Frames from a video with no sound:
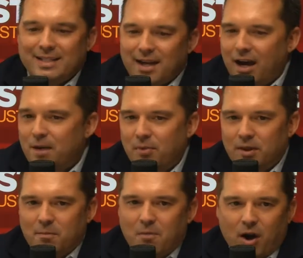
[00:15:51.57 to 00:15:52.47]
a time
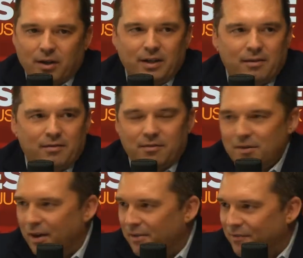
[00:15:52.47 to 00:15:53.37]
on the market
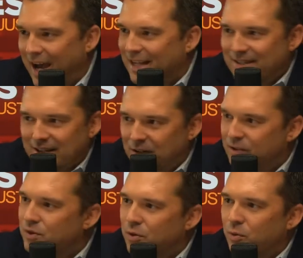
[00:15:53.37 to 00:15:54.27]
facet here,
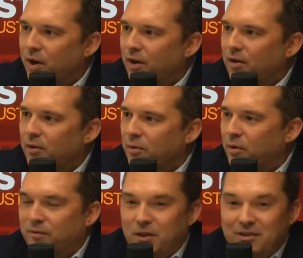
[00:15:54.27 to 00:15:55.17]
too, where
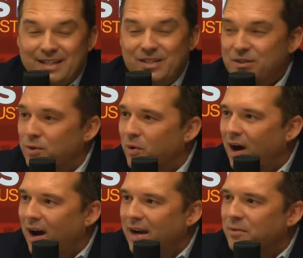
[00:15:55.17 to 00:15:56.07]
if you list it too
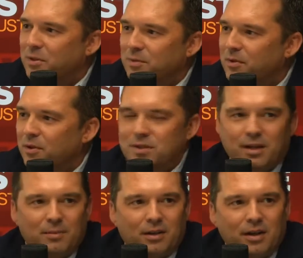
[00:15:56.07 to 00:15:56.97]
high, when someone goes to
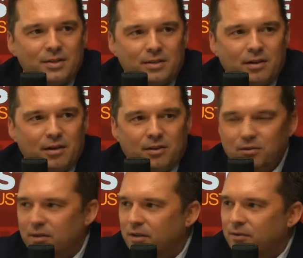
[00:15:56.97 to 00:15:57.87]
MLS and they're
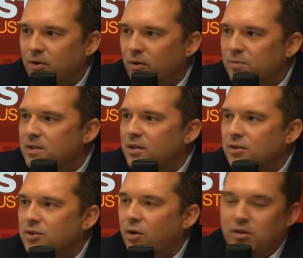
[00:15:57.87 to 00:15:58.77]
looking for homes, it's
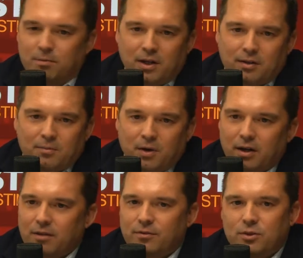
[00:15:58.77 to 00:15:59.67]
going to show you've been on the
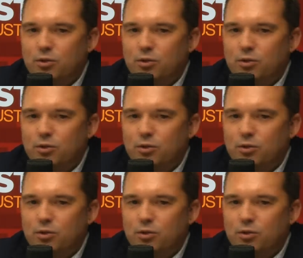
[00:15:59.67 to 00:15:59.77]
market for